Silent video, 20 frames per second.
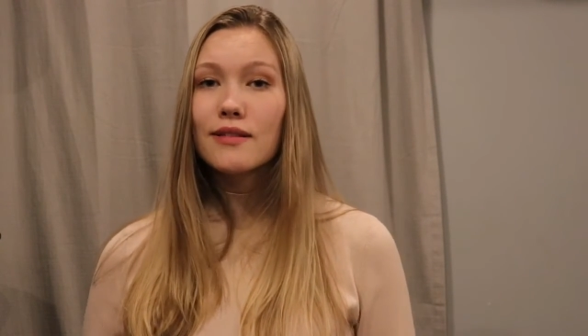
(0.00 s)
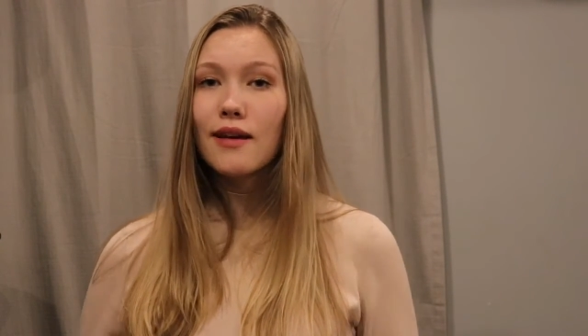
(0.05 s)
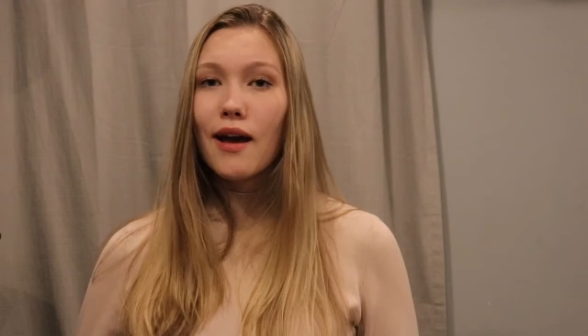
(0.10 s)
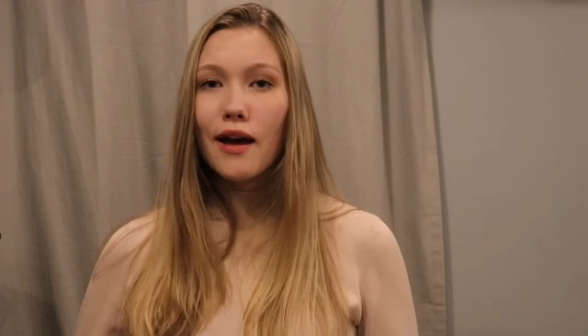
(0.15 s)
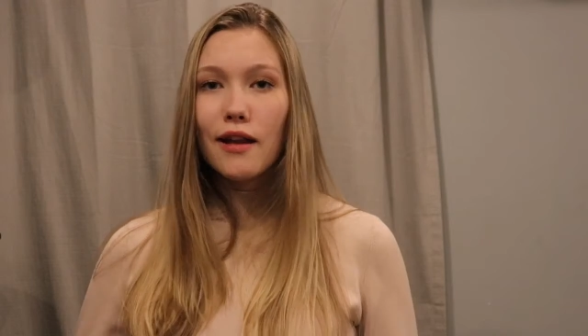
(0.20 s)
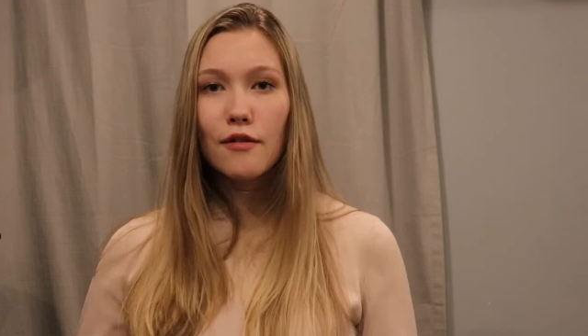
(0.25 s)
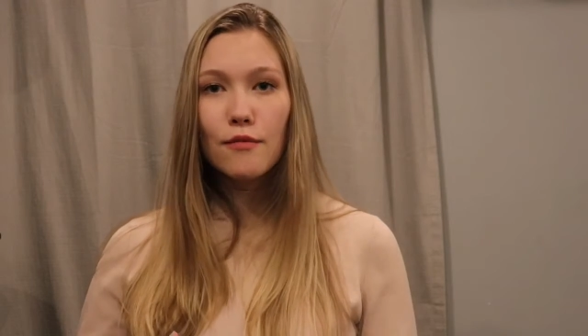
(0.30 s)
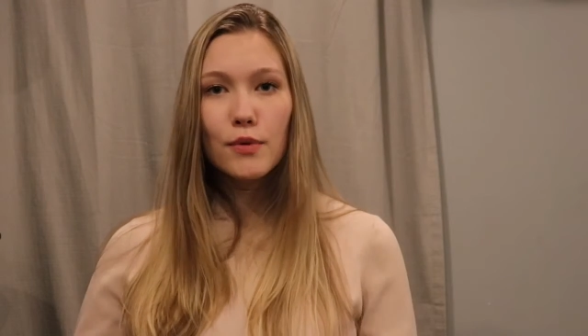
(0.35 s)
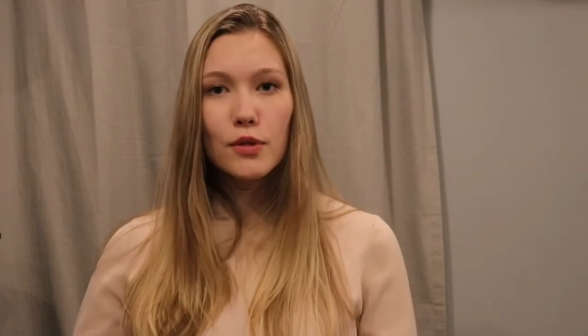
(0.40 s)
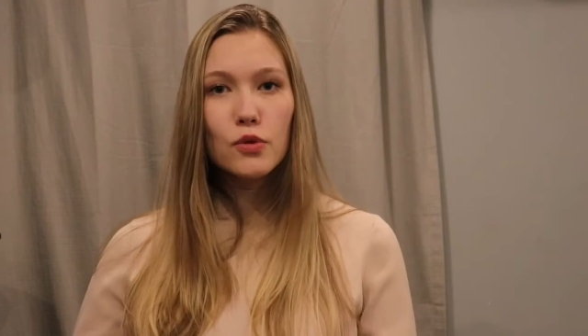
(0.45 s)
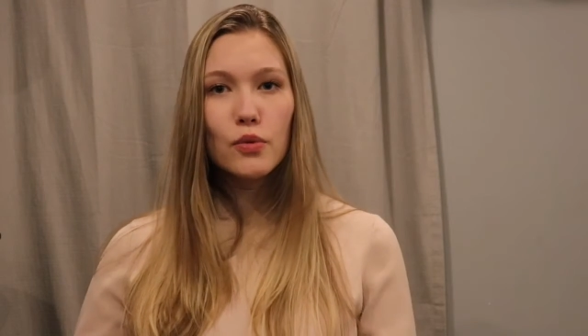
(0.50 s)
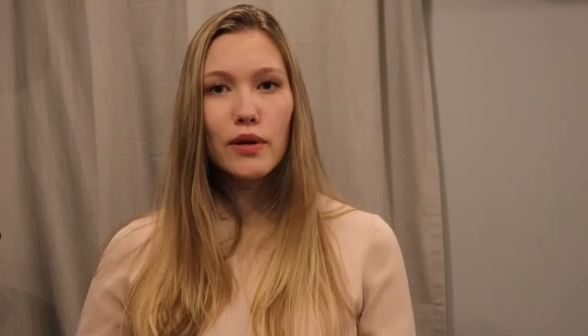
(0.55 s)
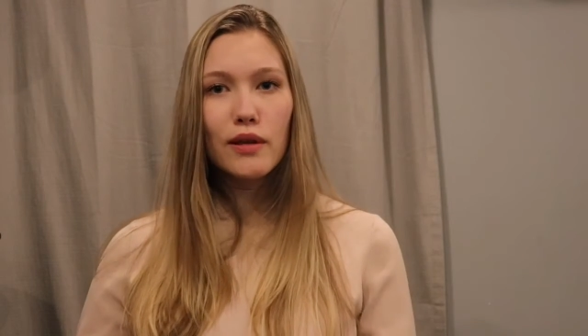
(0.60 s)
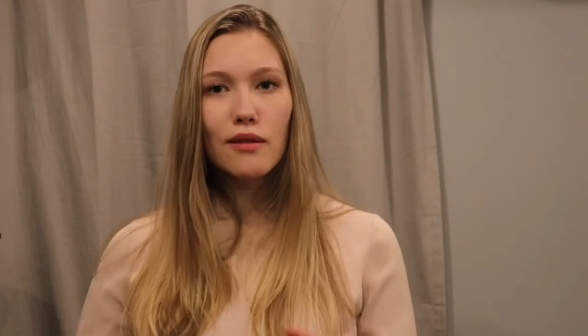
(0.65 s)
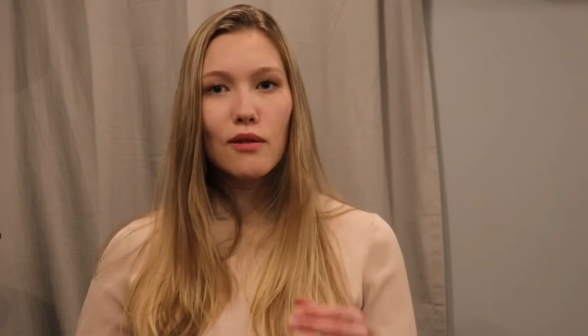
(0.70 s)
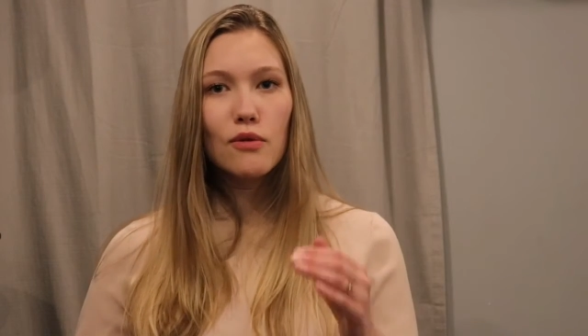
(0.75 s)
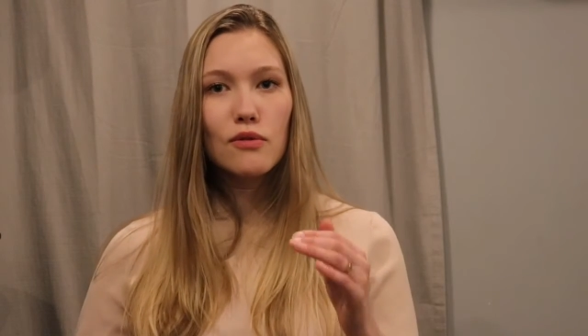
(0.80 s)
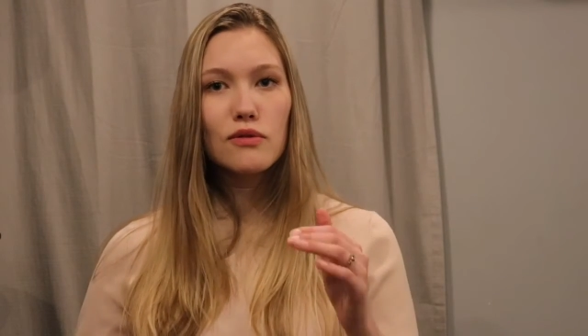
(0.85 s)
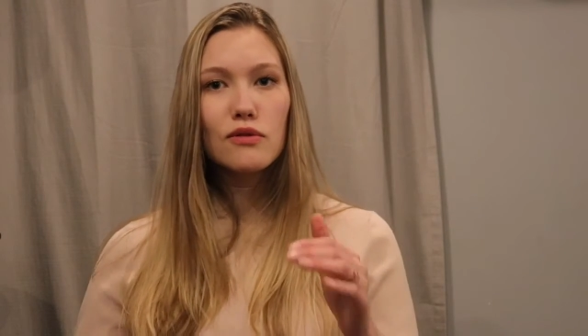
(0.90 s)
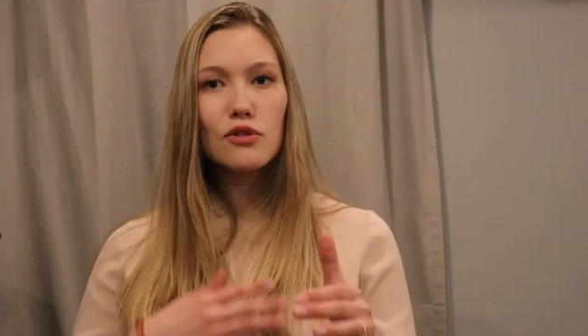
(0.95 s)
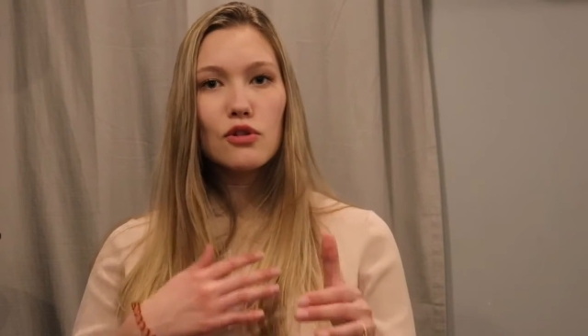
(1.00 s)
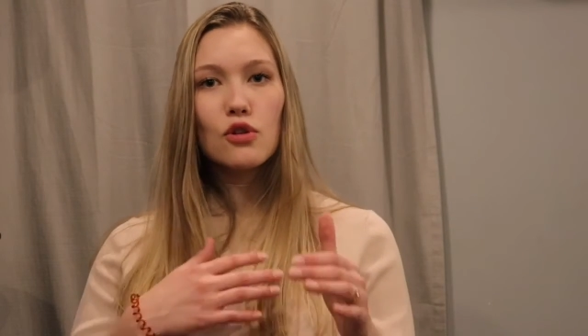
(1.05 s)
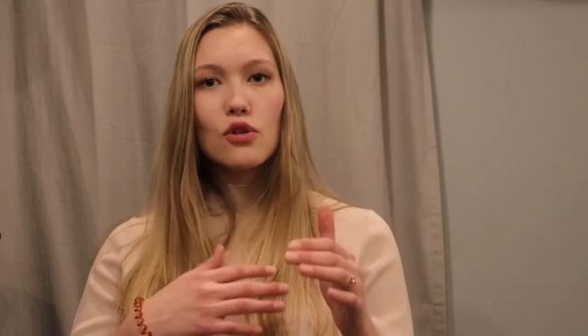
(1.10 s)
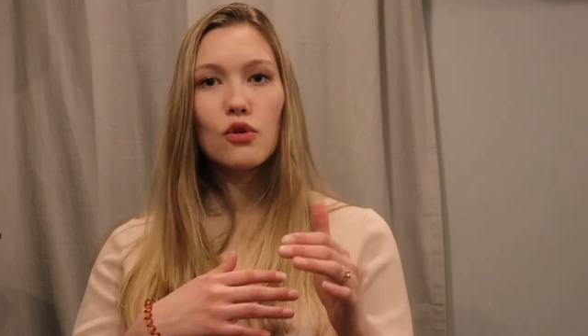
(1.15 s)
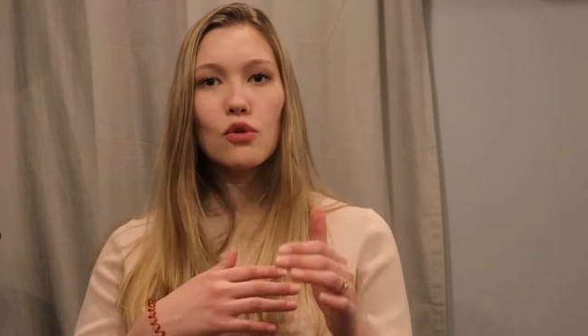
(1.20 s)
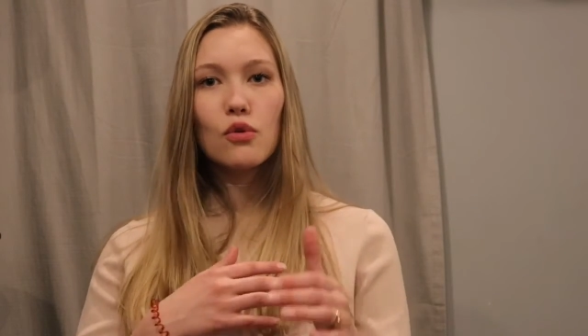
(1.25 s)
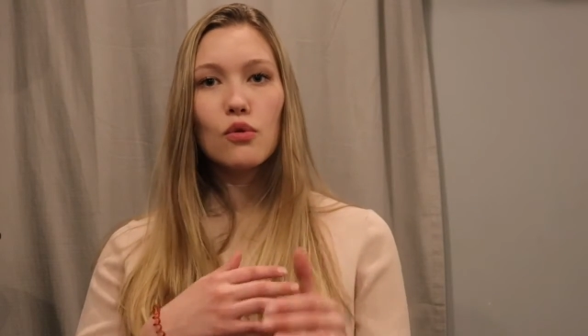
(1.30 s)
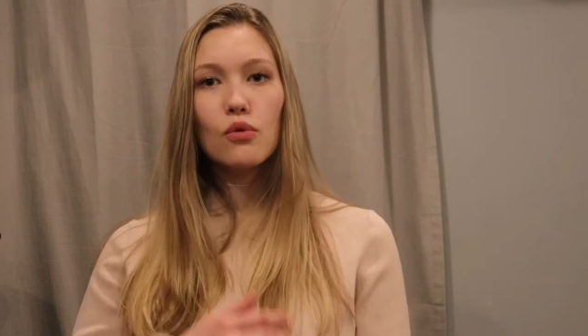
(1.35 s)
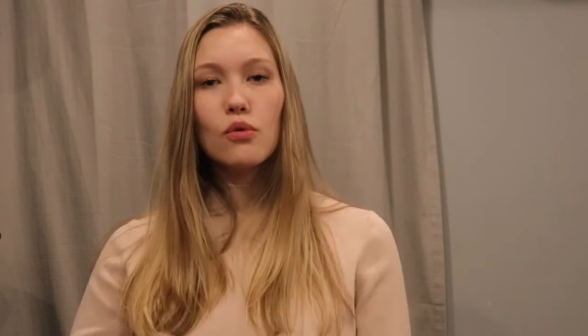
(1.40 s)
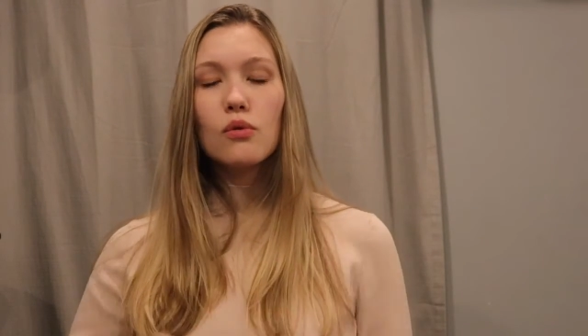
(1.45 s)
kind of between those
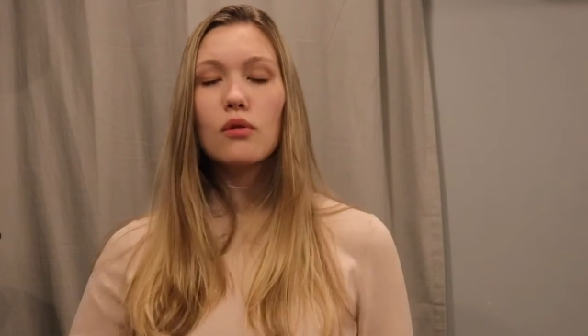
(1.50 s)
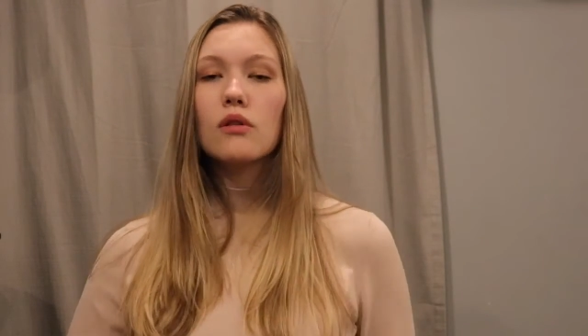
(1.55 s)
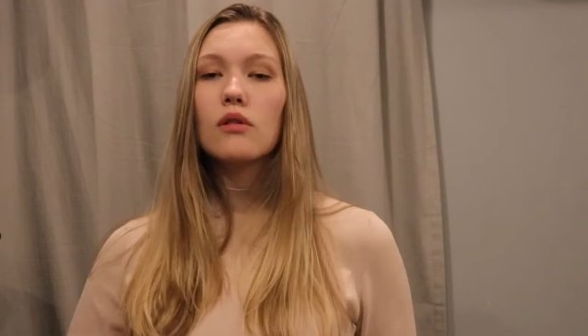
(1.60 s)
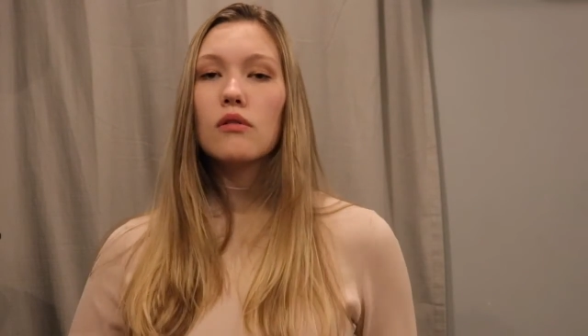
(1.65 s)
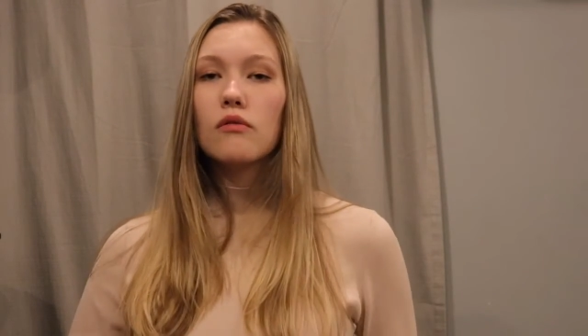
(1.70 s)
two